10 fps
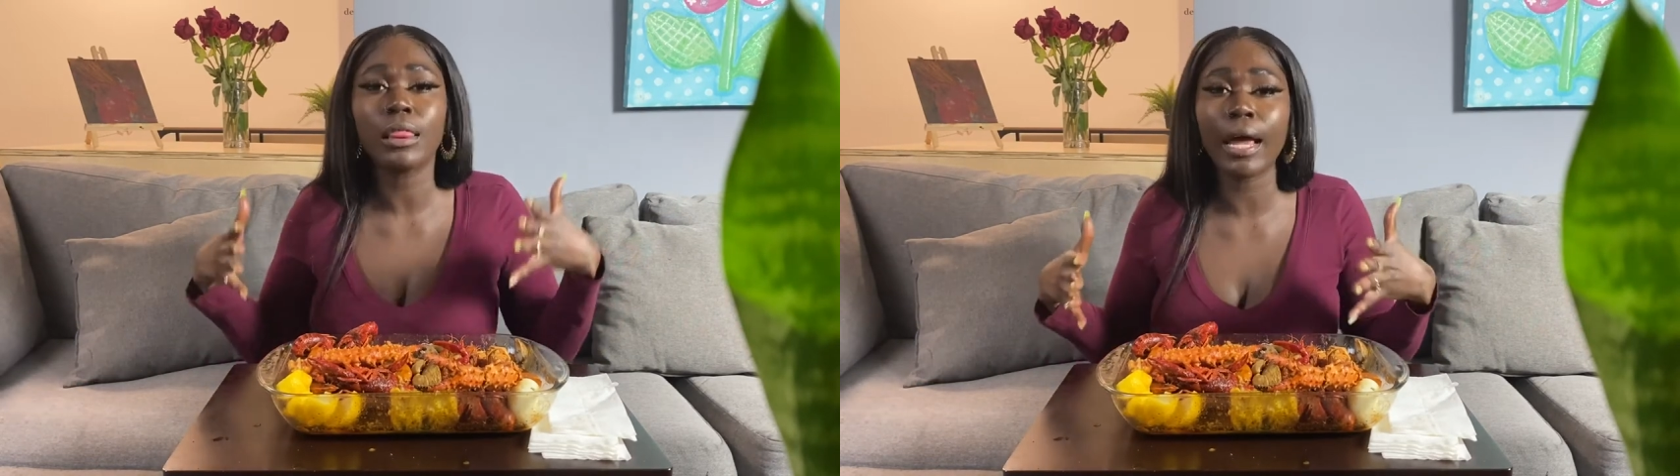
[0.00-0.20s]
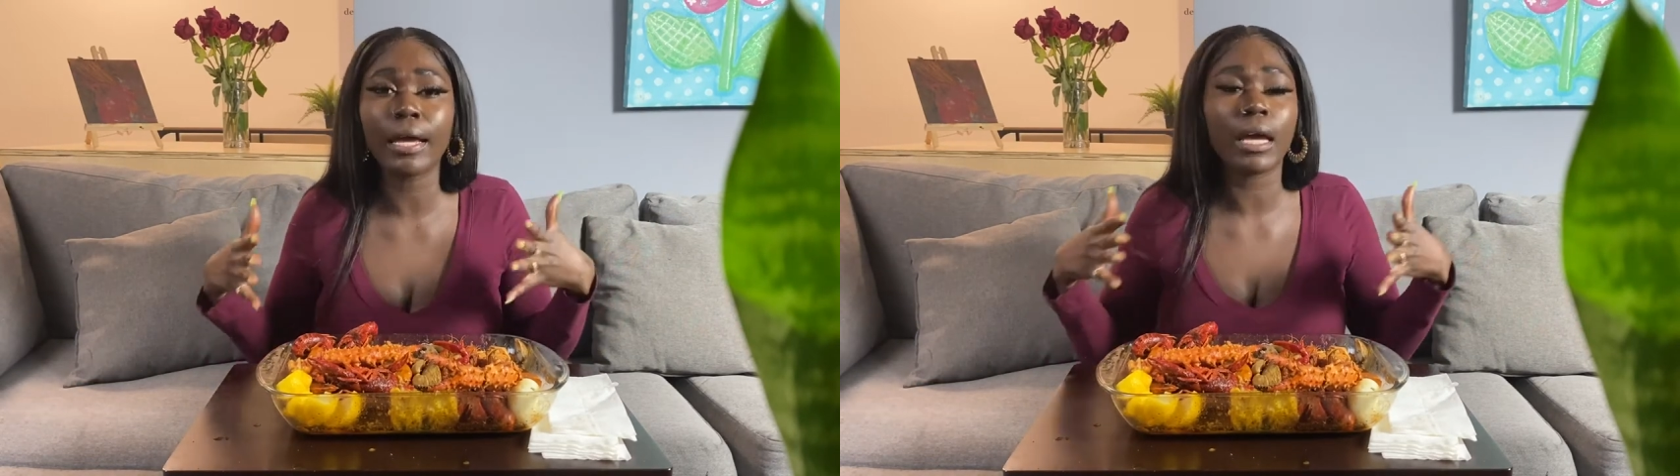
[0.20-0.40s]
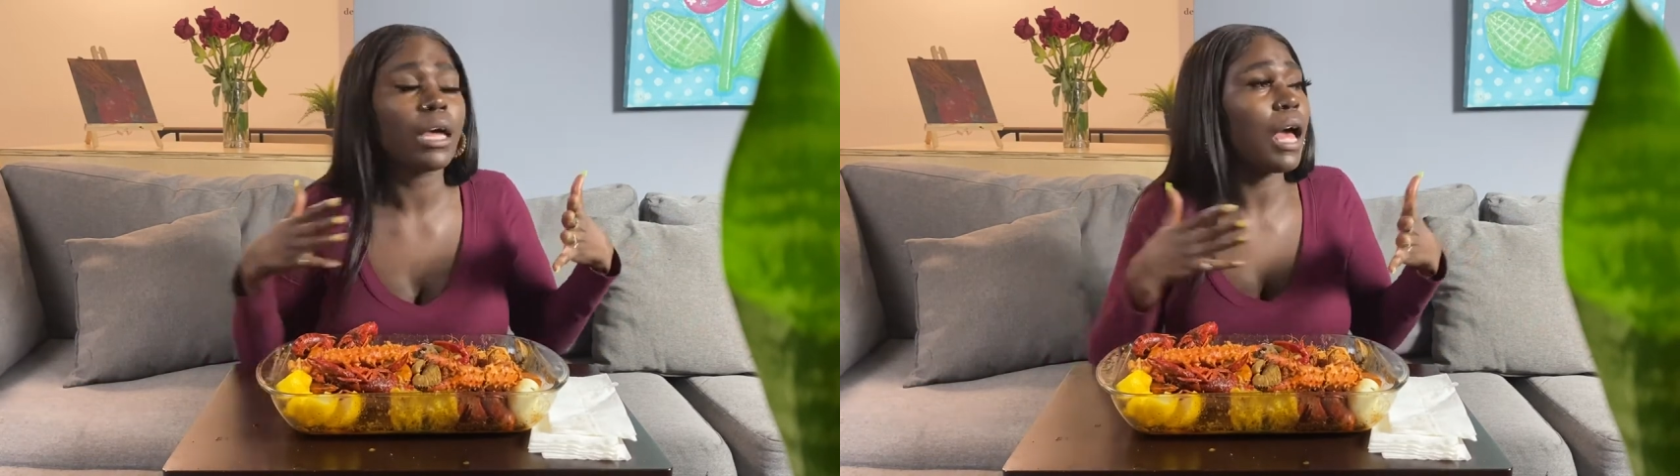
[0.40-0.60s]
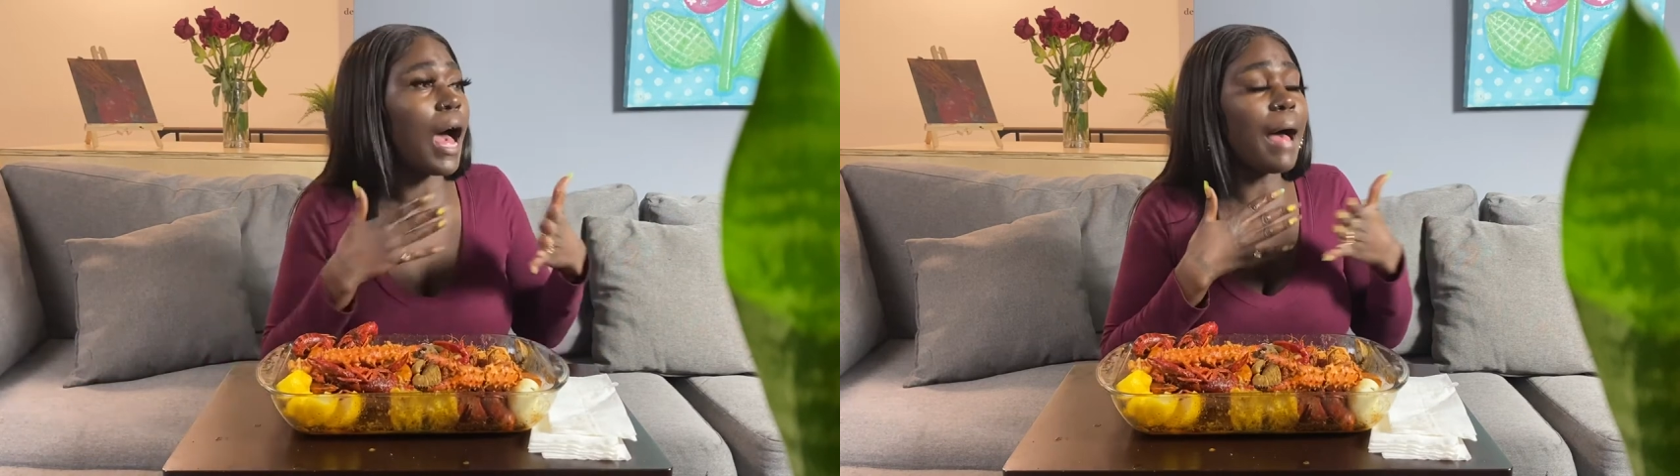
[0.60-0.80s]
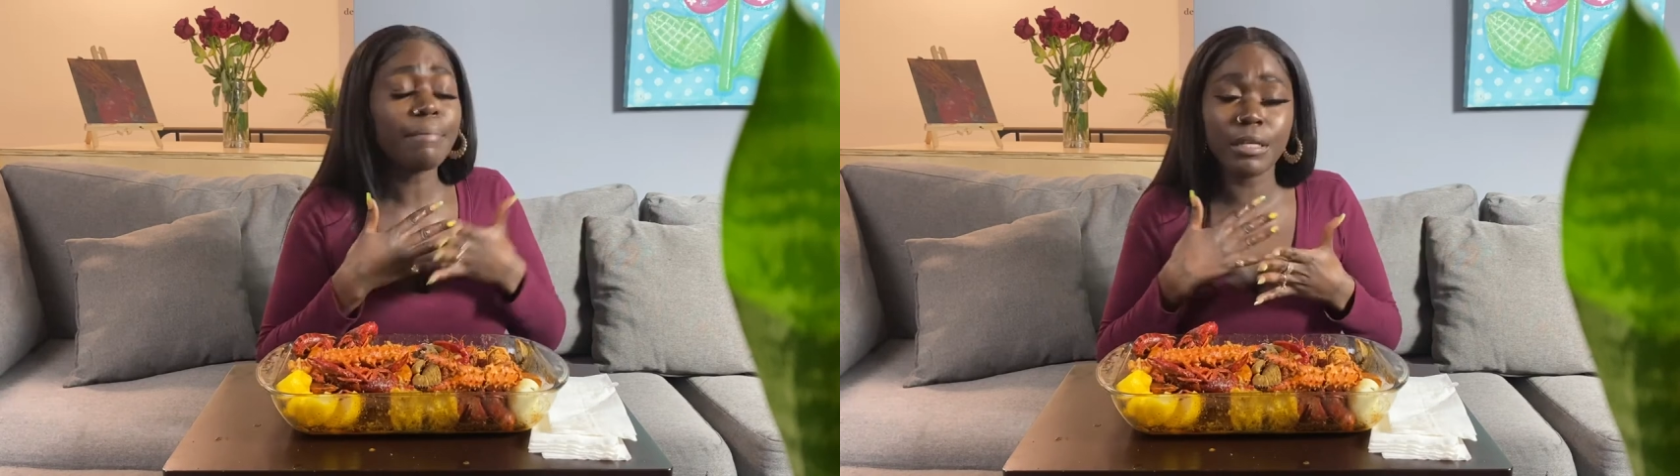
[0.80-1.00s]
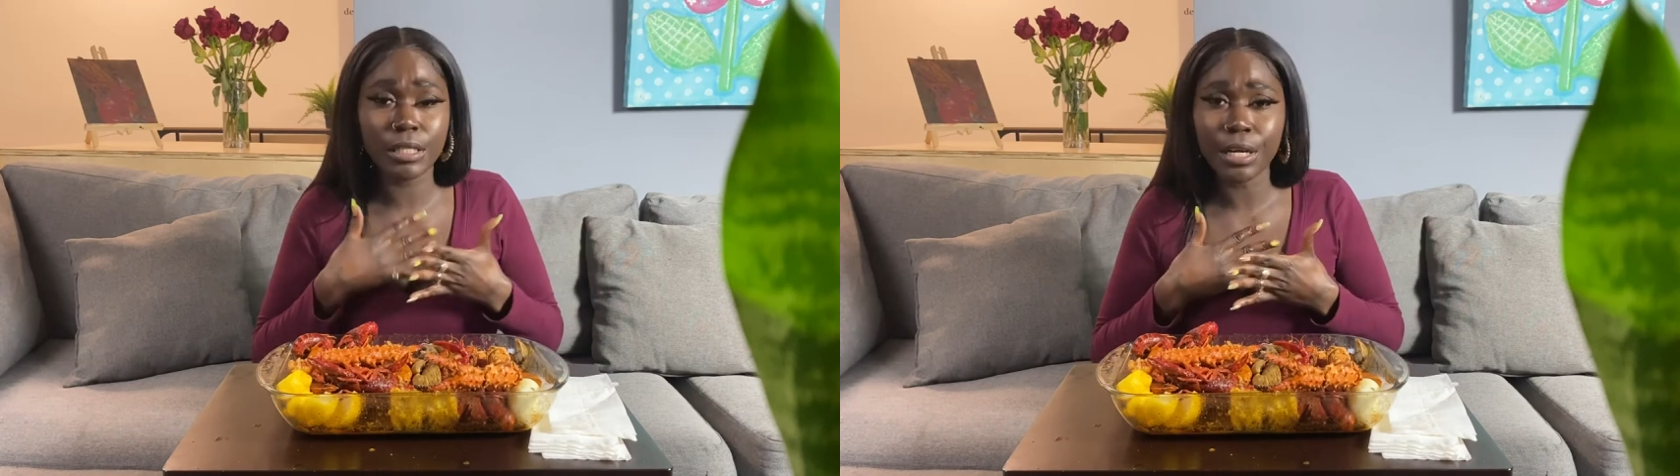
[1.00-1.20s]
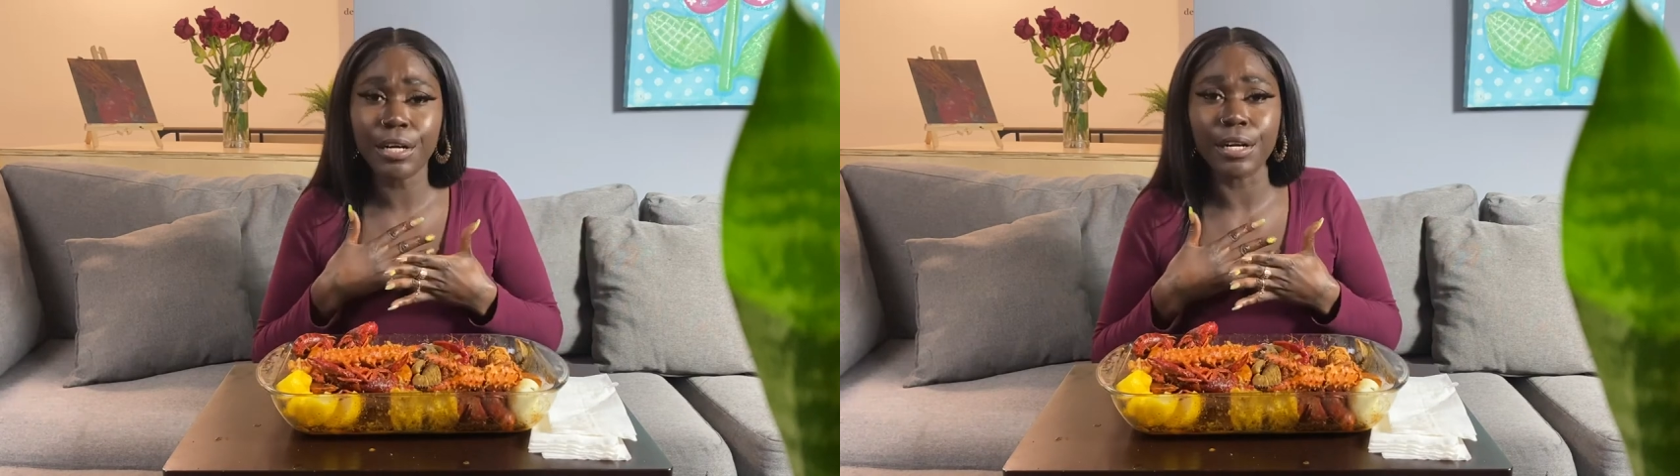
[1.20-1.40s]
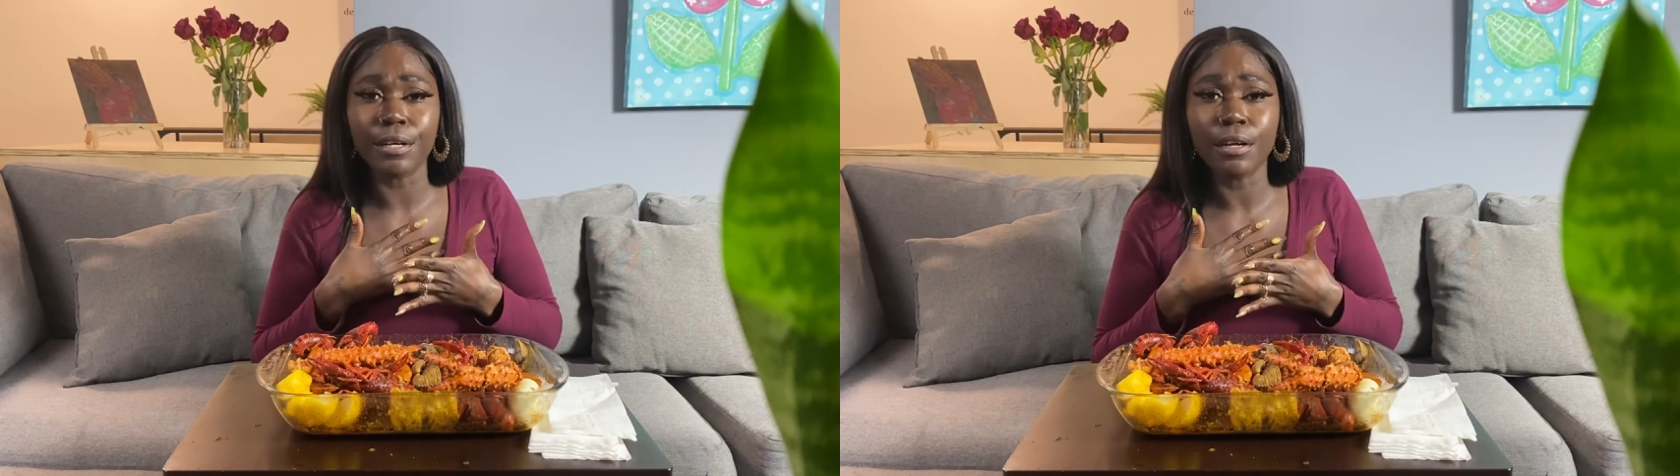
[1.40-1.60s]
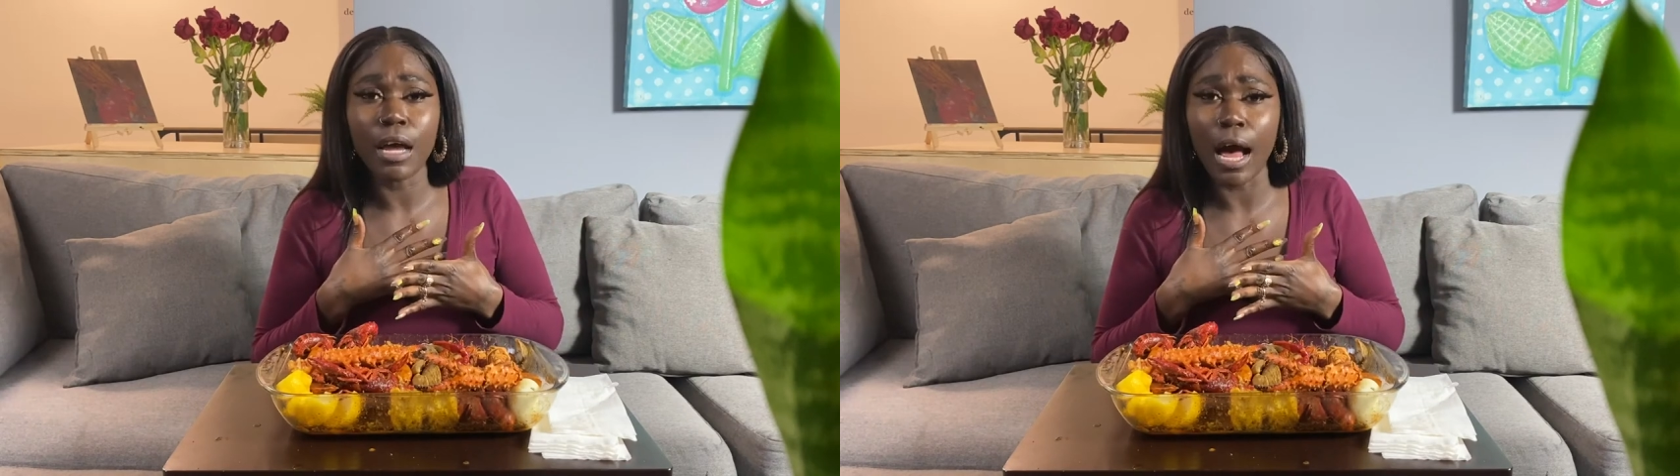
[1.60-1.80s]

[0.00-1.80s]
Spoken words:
Like, I'm concerned.